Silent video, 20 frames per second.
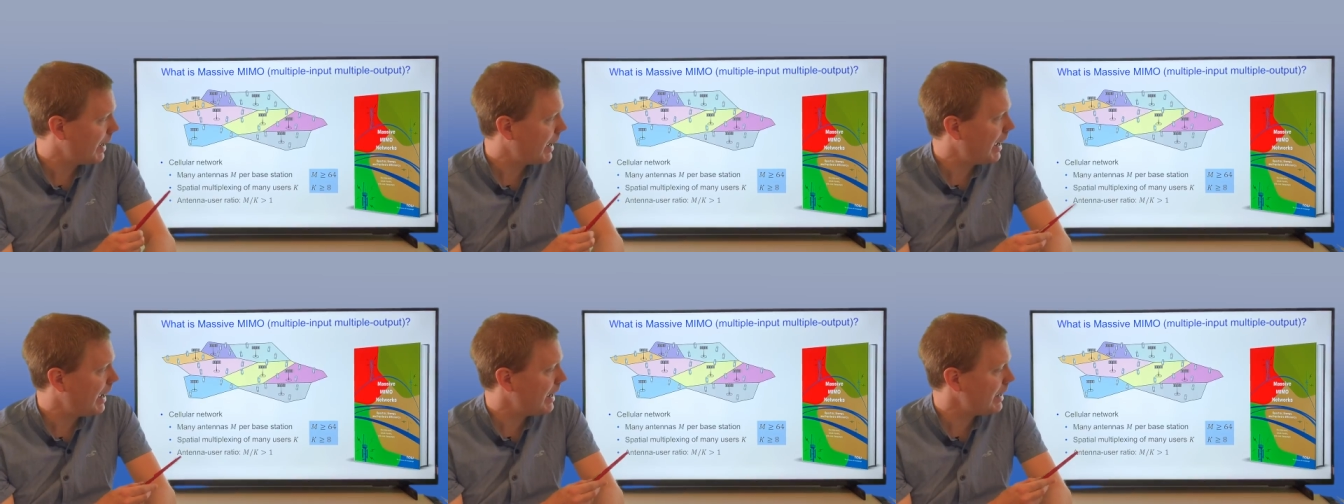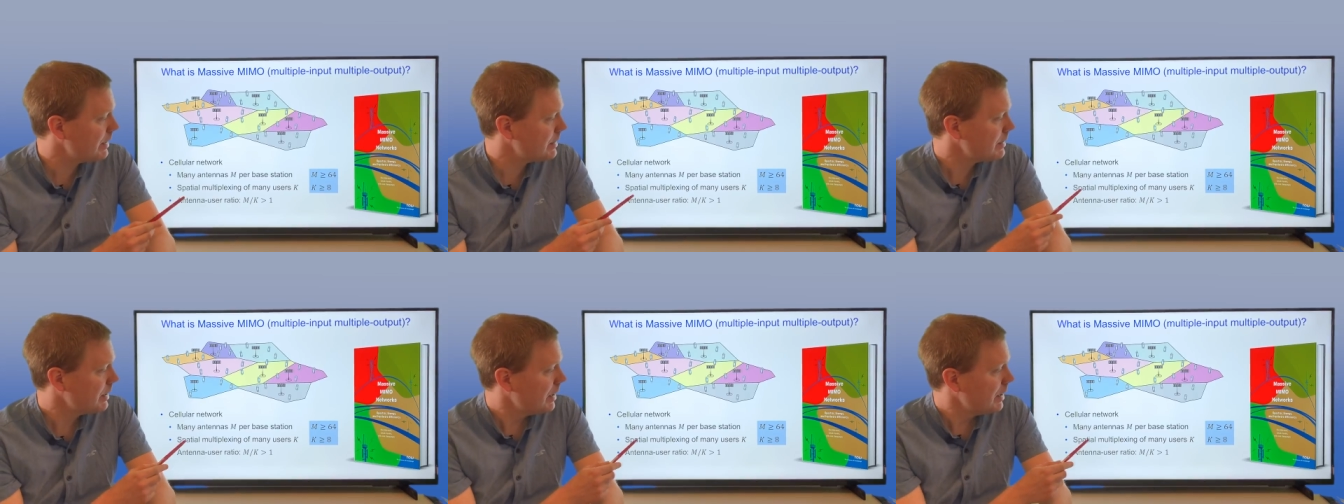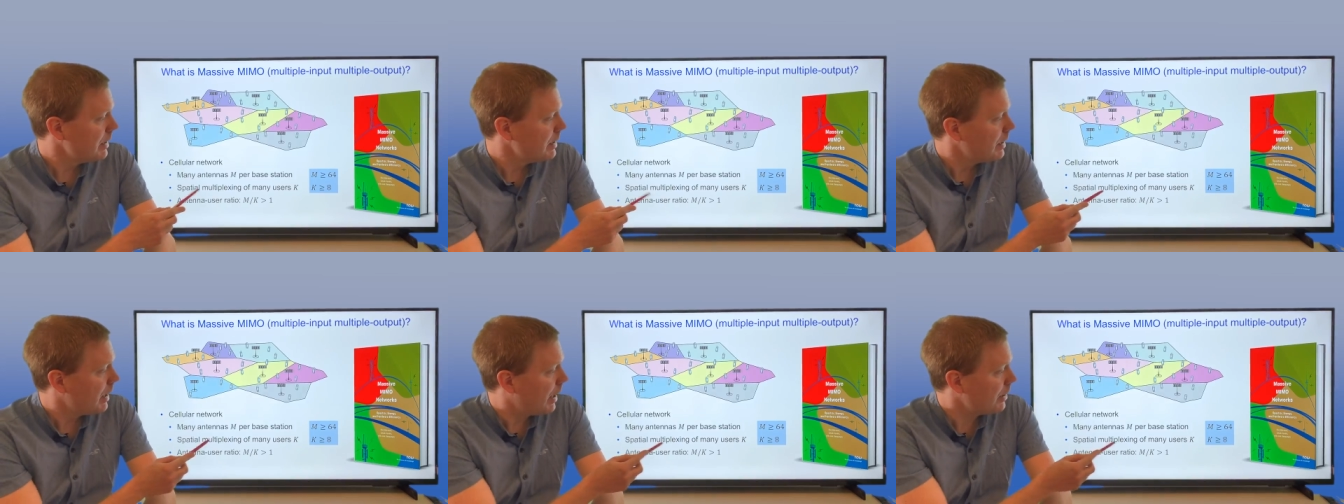And
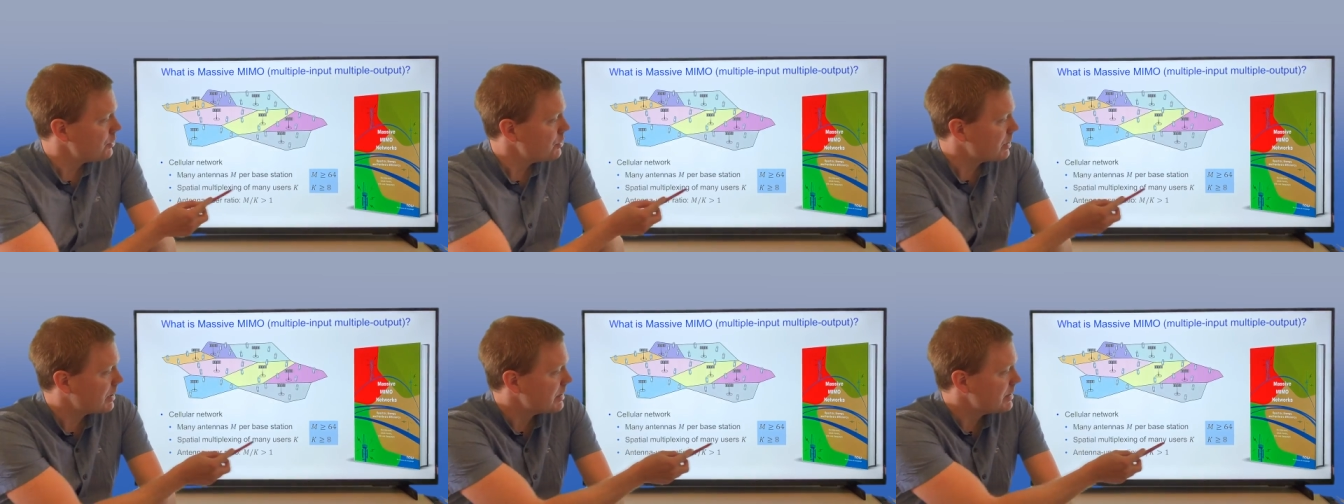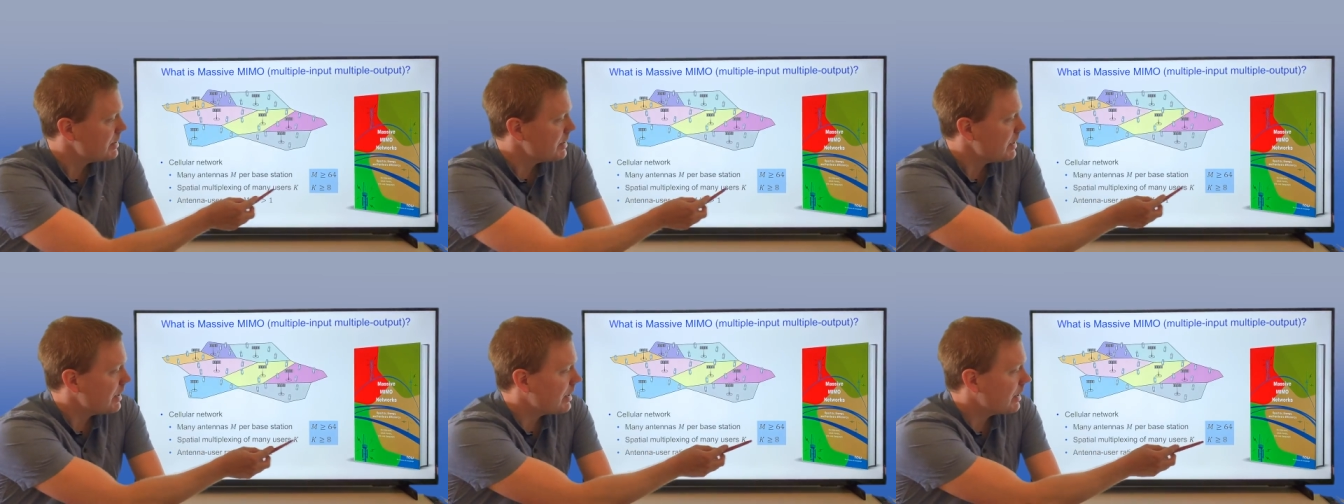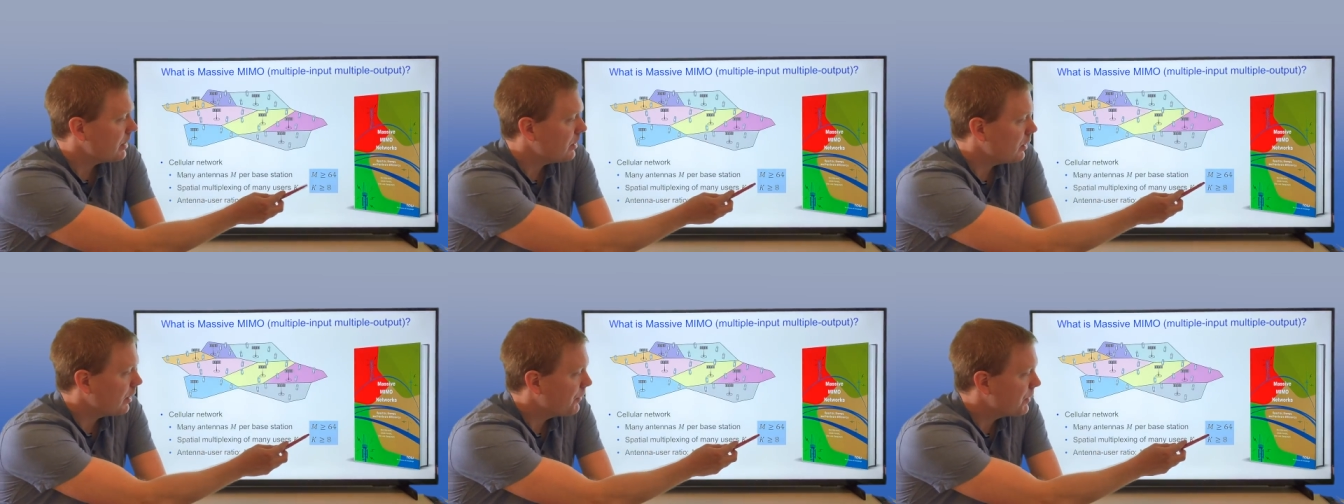as you can see
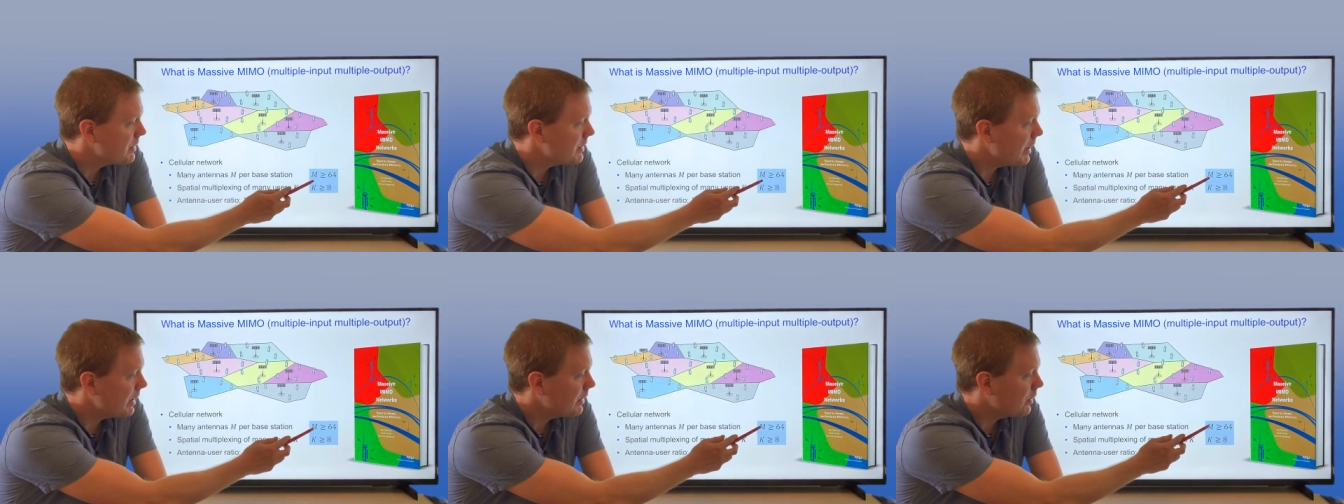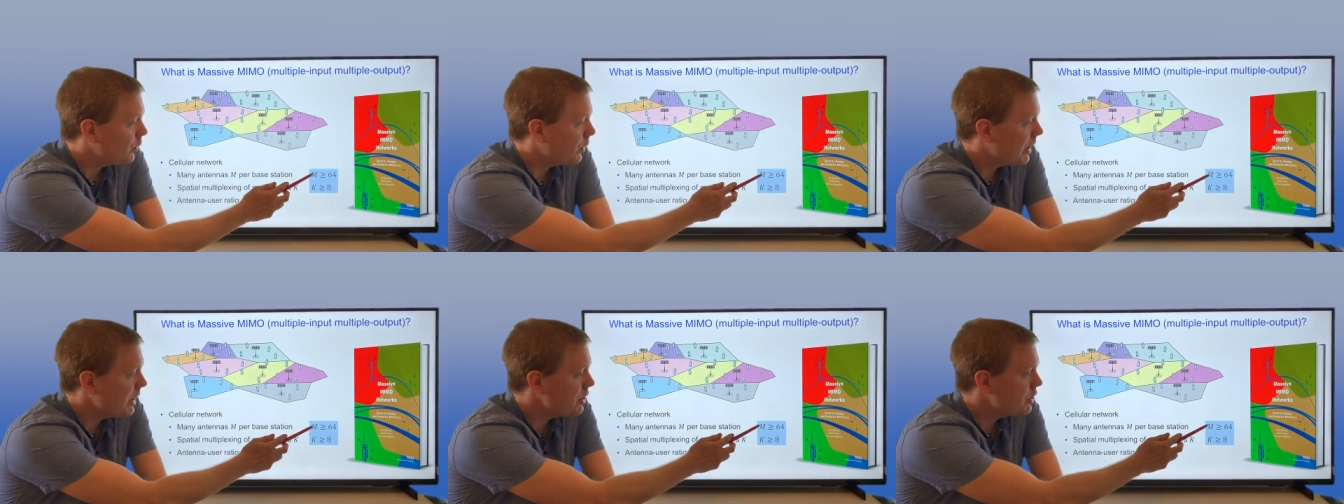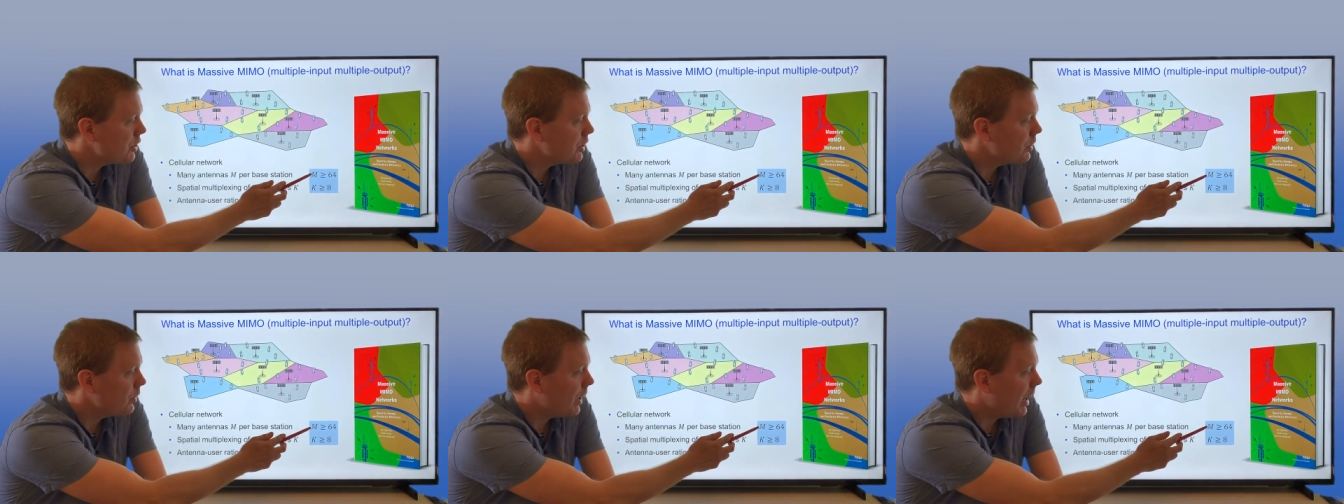here, if you take the
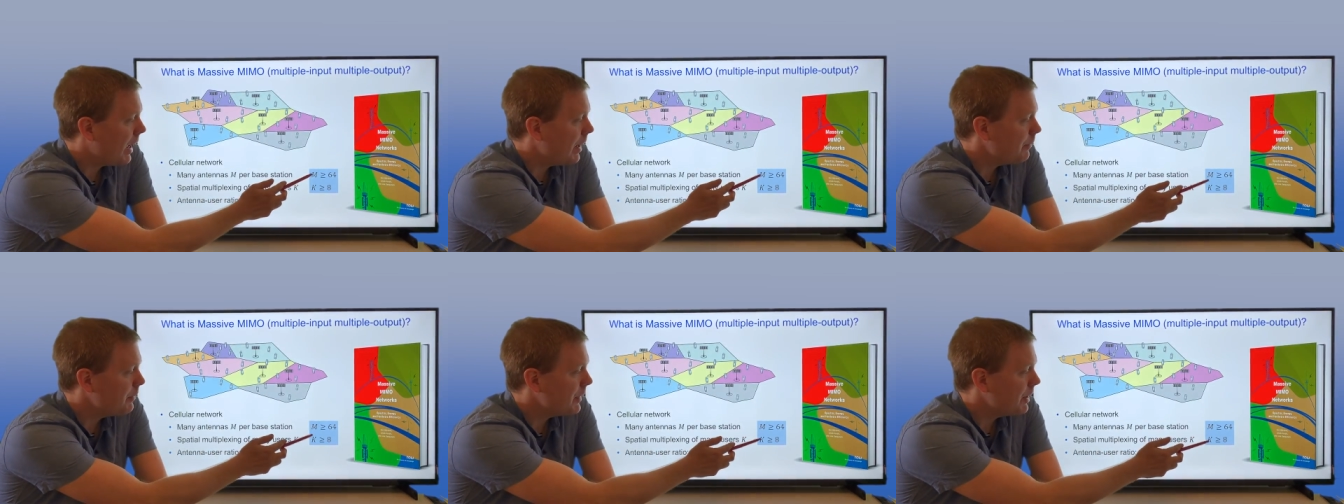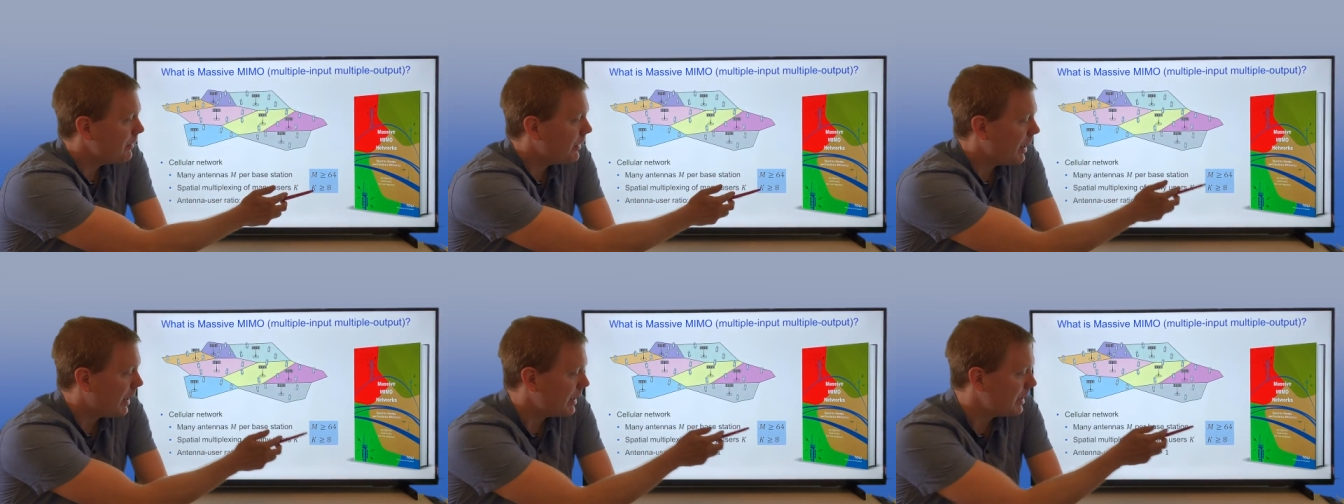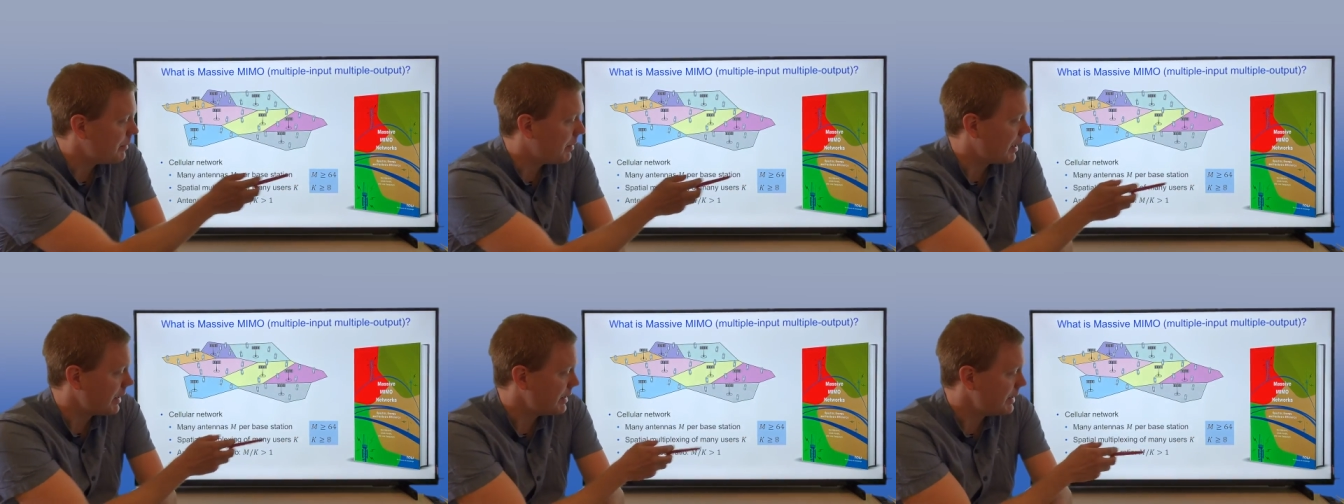ratio M
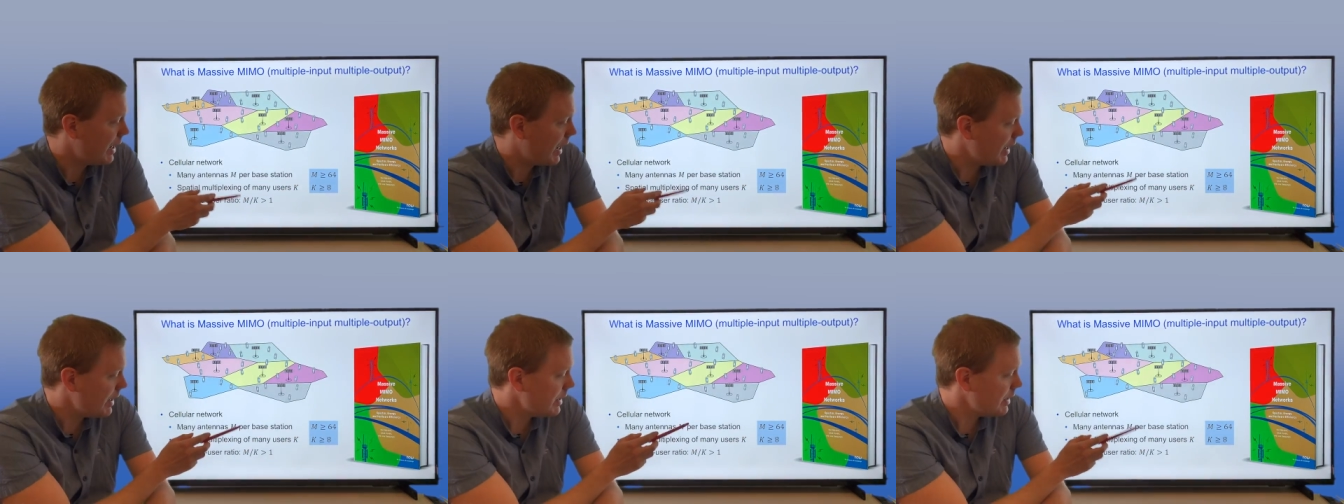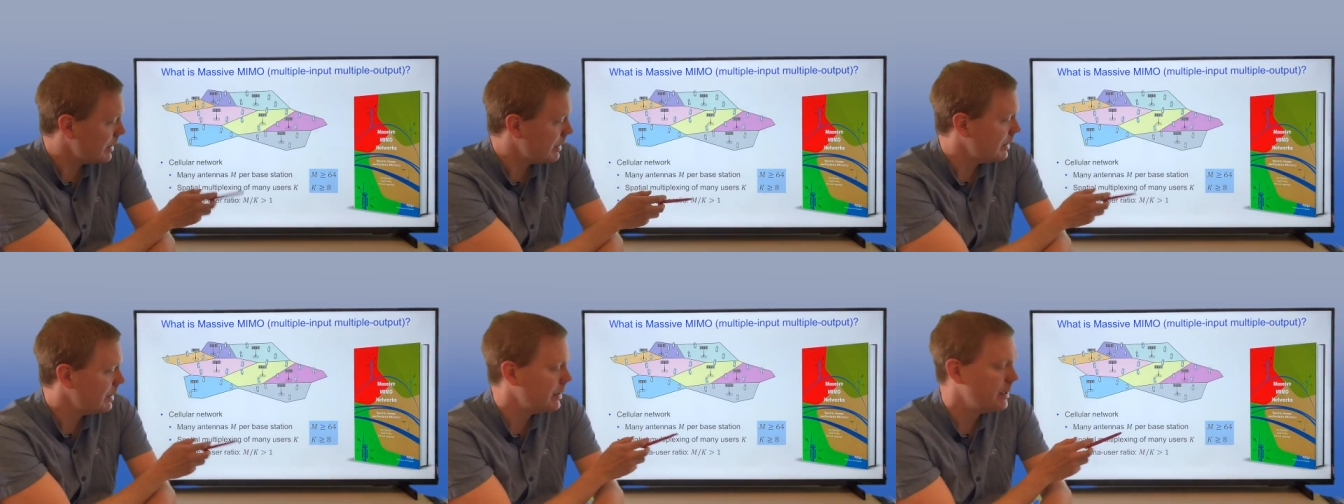divided by K,